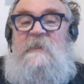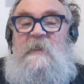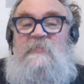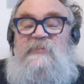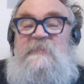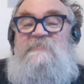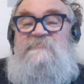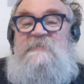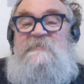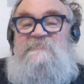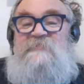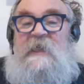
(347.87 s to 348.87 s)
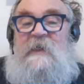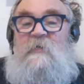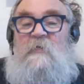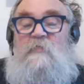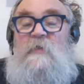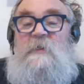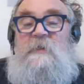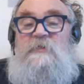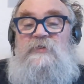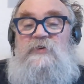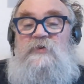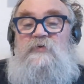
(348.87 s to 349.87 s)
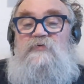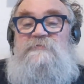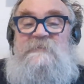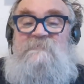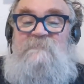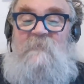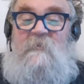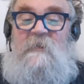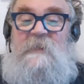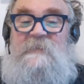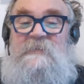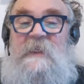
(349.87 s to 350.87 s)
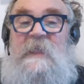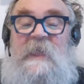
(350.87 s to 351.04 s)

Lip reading: this is how you define